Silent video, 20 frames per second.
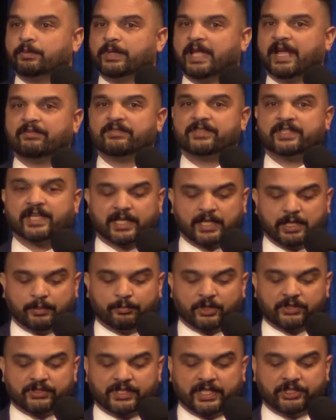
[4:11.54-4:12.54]
We have Zeki
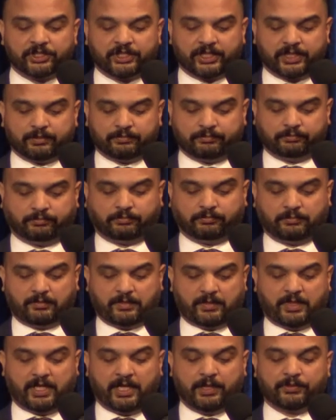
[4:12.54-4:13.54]
Berzinji.
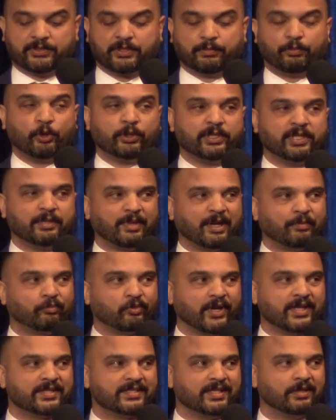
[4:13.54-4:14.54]
He was appointed by
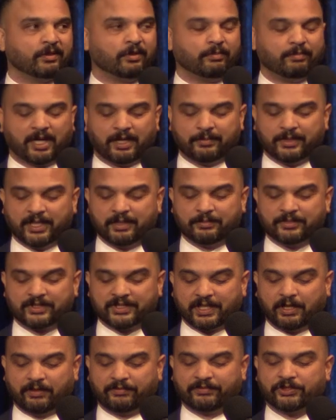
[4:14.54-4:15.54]
President Obama
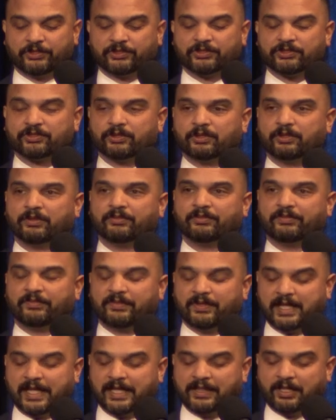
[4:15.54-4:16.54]
himself to
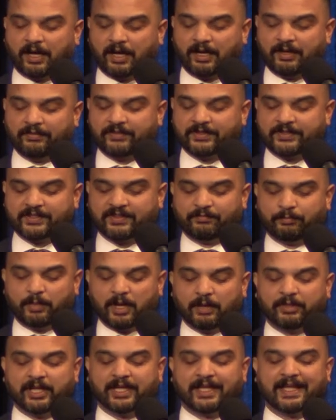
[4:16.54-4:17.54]
serve in the Office of
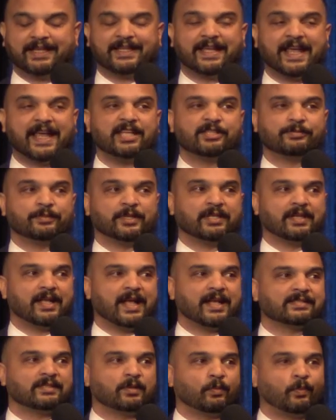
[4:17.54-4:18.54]
Public Engagement
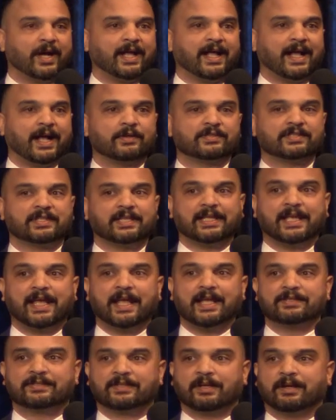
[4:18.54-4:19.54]
as the White House
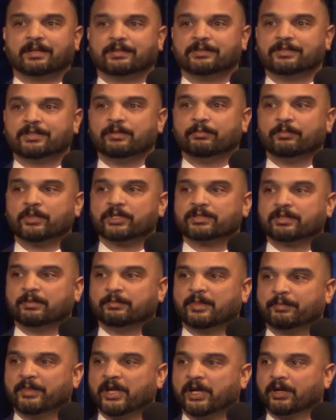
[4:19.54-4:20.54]
liaison to the
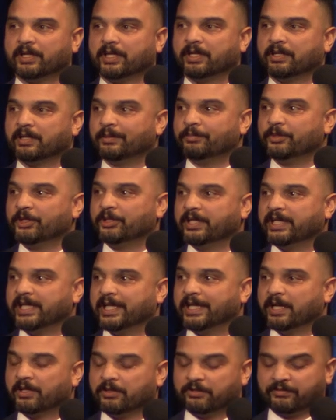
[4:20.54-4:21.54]
Muslim American
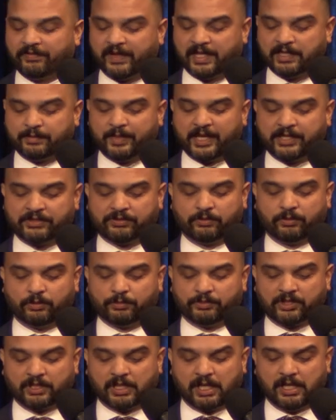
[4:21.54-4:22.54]
community and other faith-based
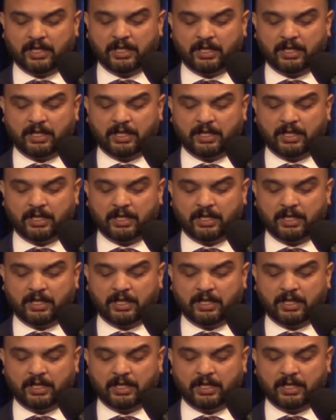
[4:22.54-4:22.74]
groups.